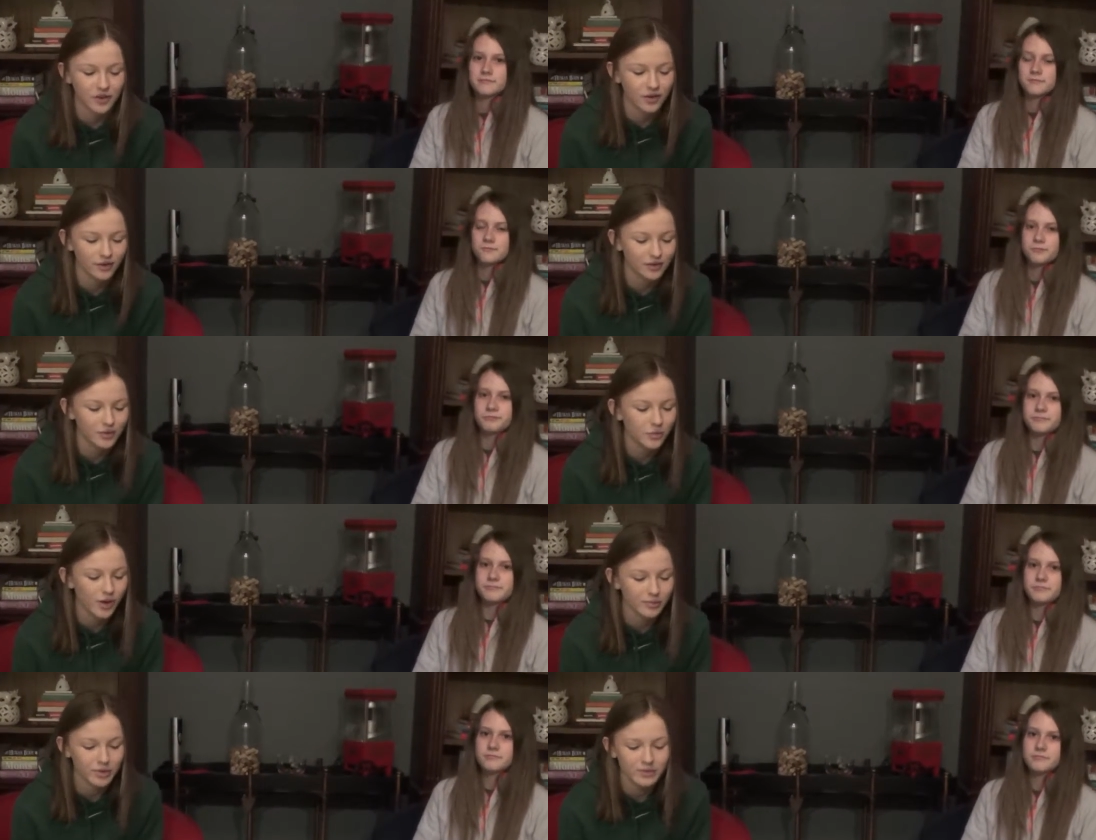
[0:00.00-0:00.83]
Speaker 1: Arnold
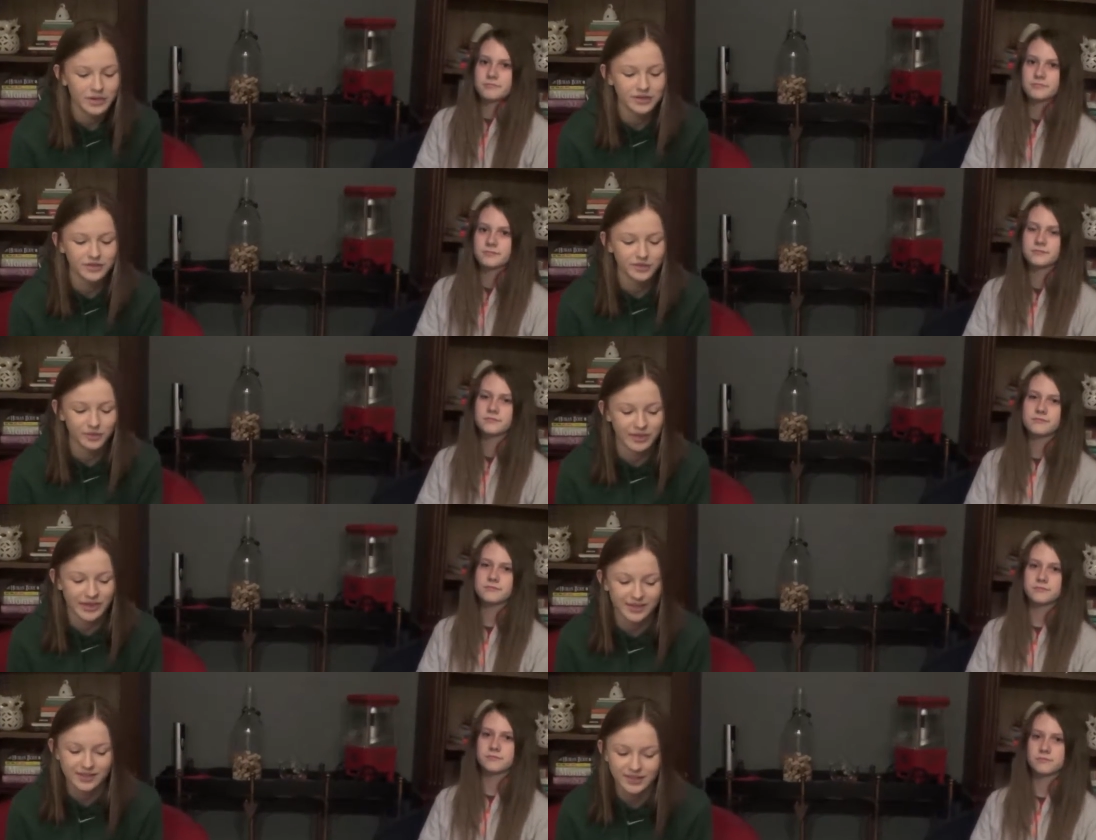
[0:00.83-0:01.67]
won permission from
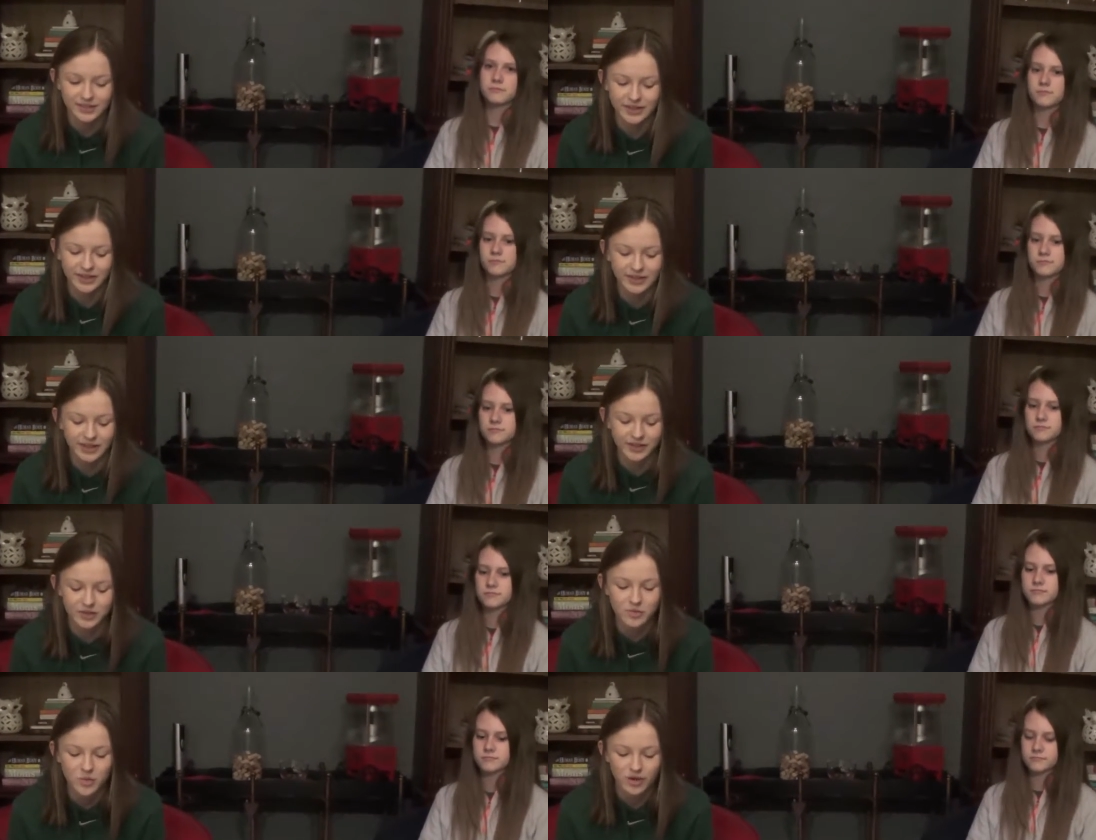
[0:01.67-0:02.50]
Gates to lead
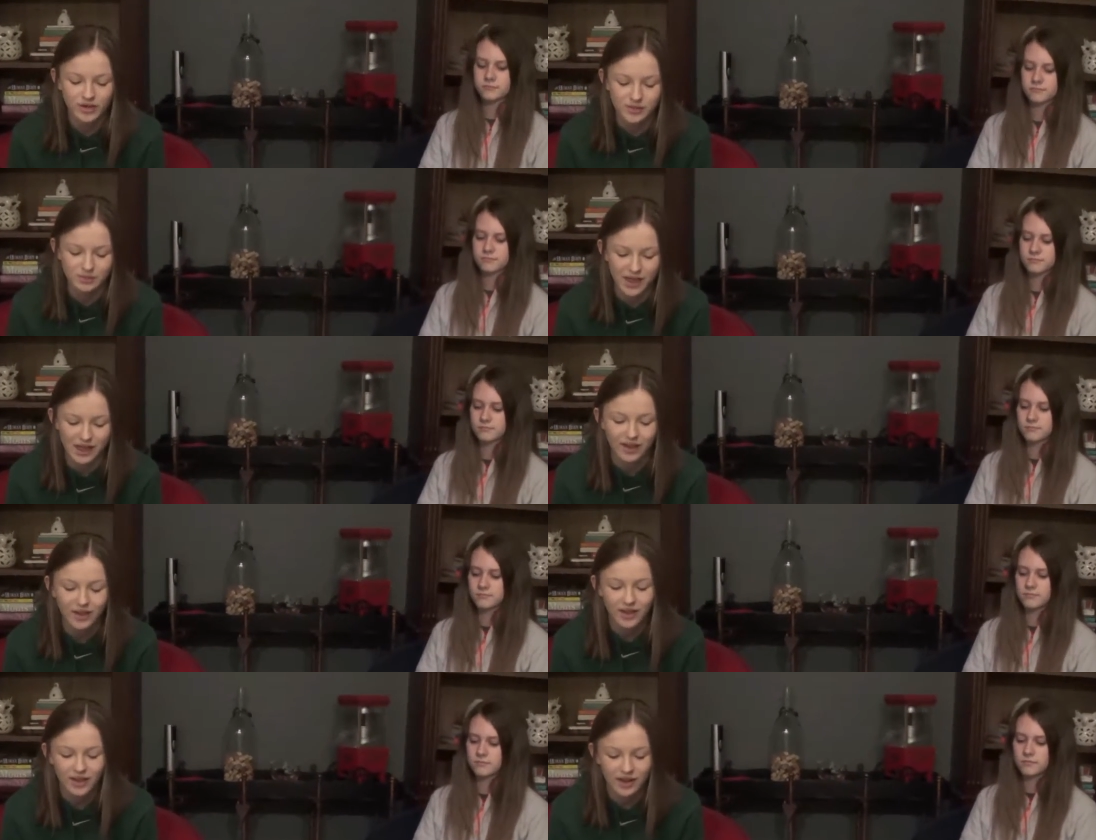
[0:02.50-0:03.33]
Daniel Morgan's men
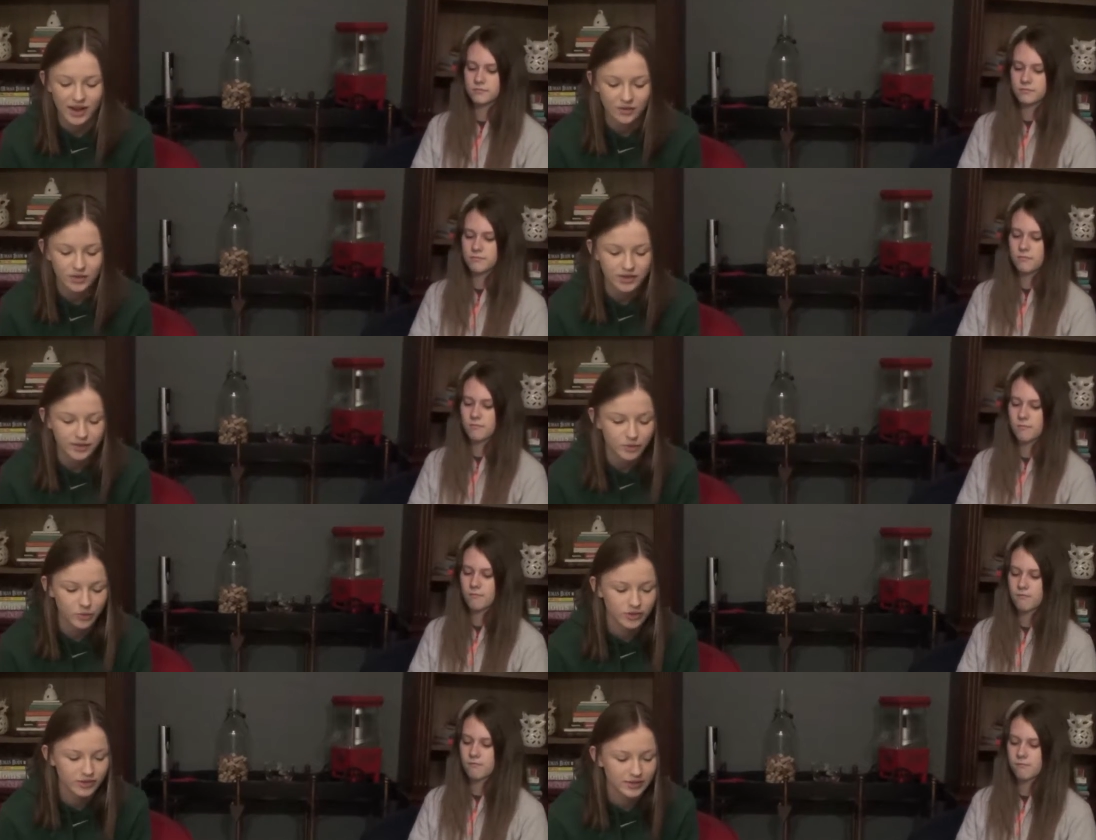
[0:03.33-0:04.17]
and Henry
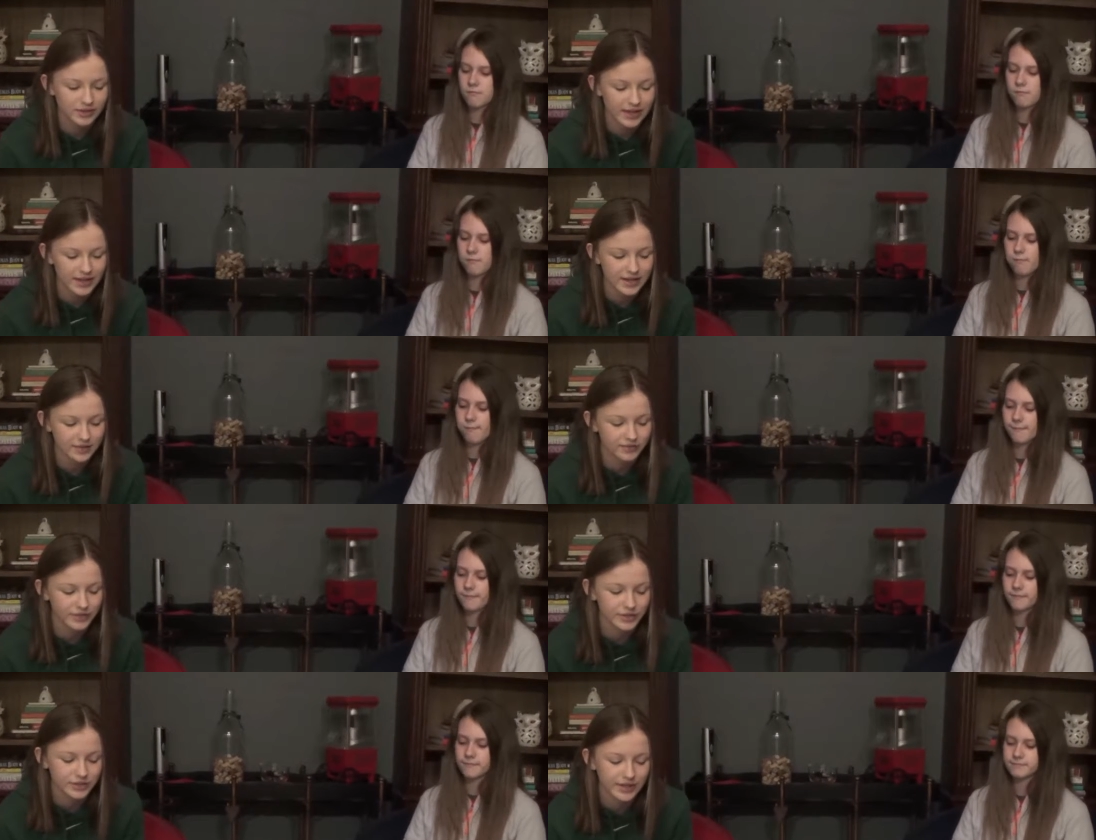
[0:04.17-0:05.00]
Dearborn's light
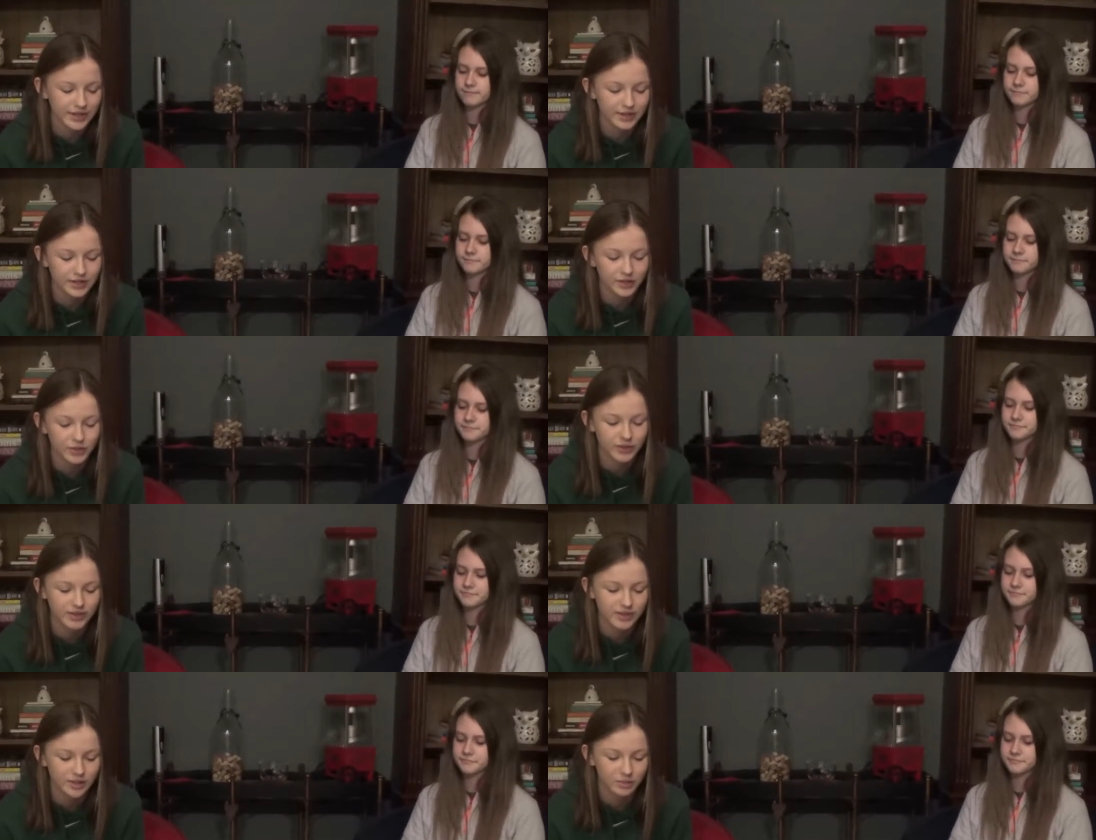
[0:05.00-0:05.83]
infantry into the
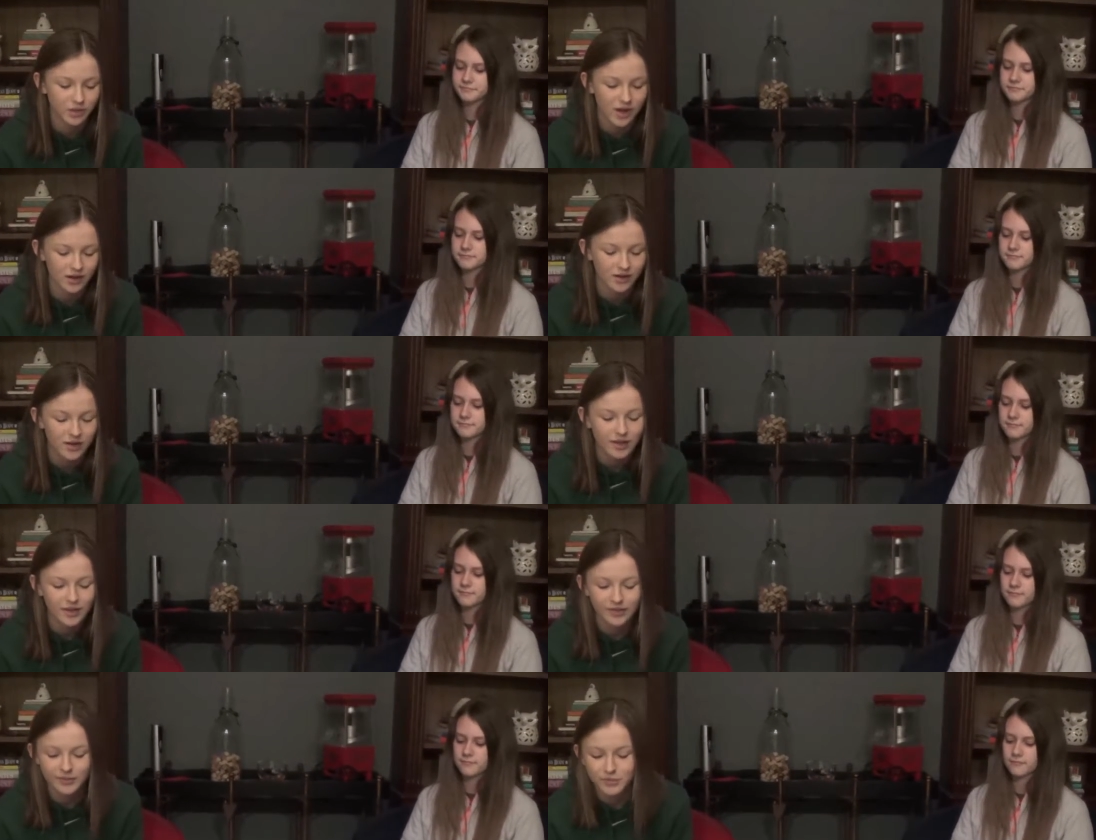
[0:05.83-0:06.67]
woods to block
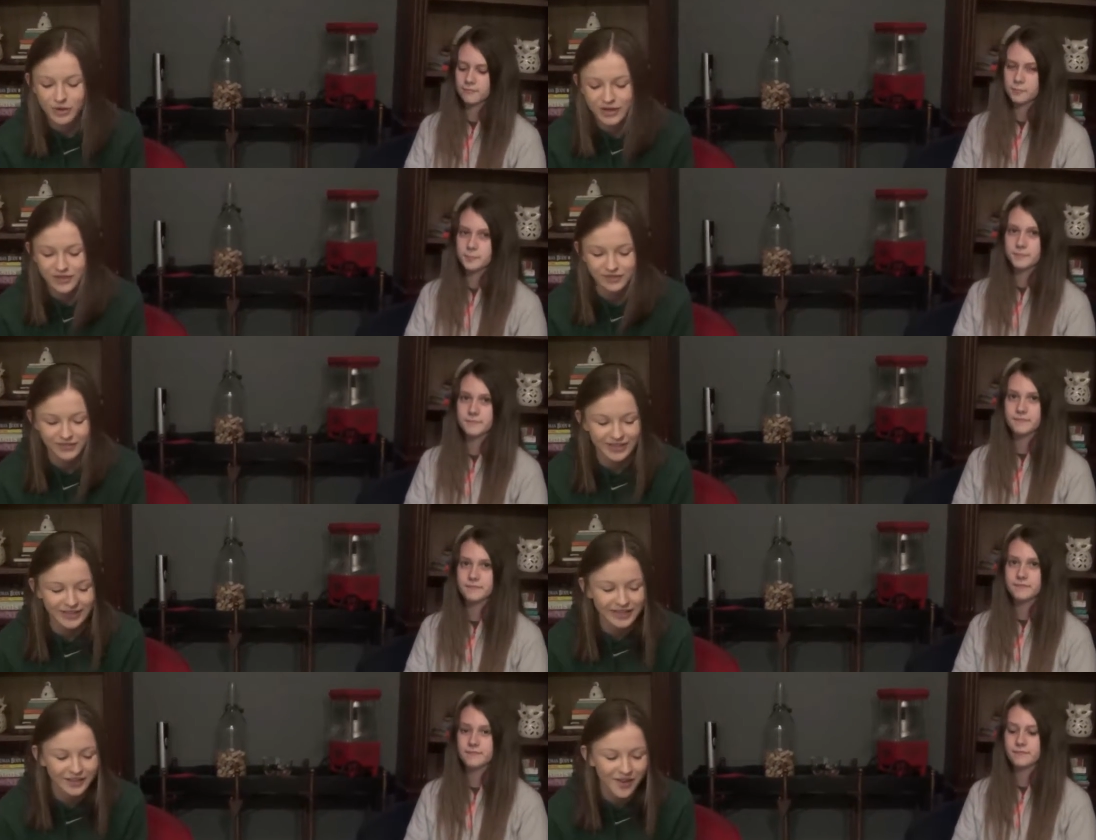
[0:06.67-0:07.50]
the British
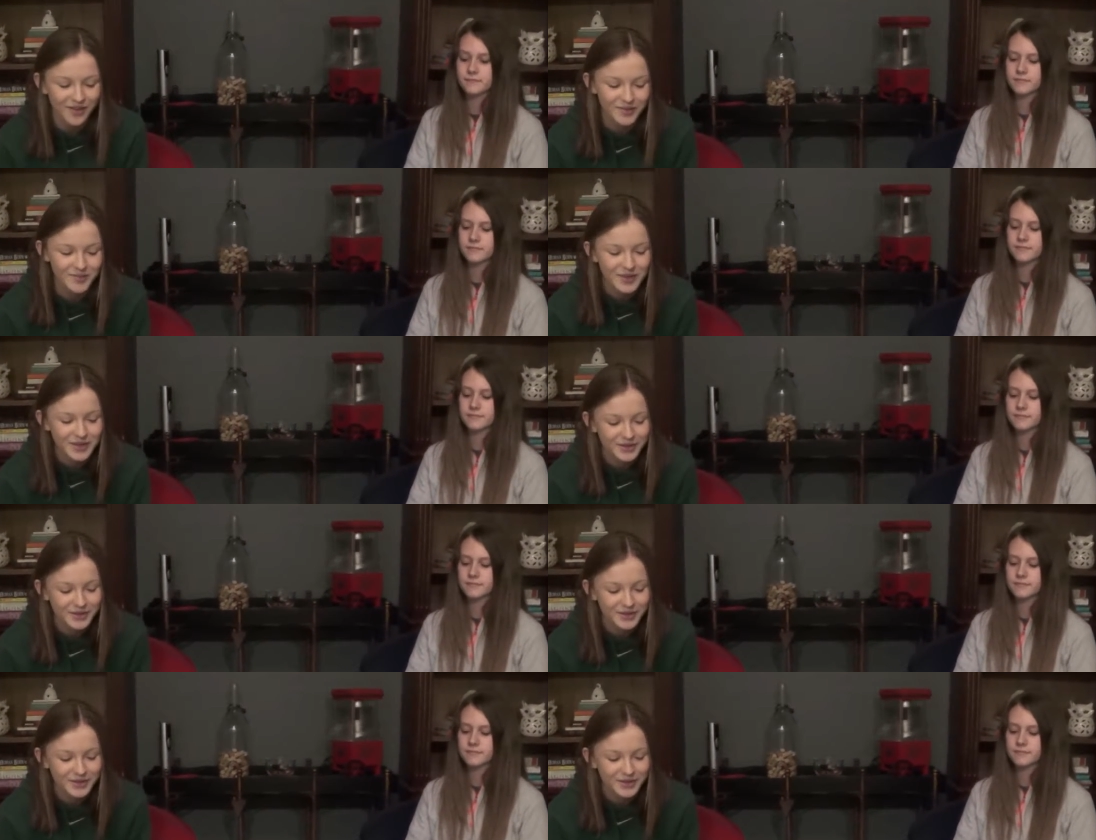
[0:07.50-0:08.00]
flanking column.